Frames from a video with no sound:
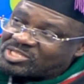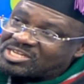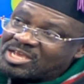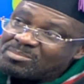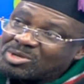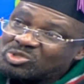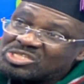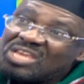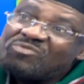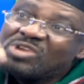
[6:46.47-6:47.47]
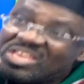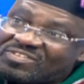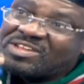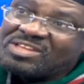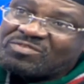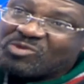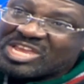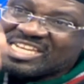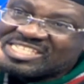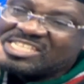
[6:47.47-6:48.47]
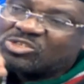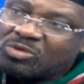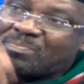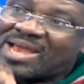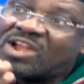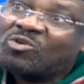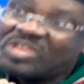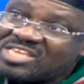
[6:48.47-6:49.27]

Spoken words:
so that because even if we insist on parallel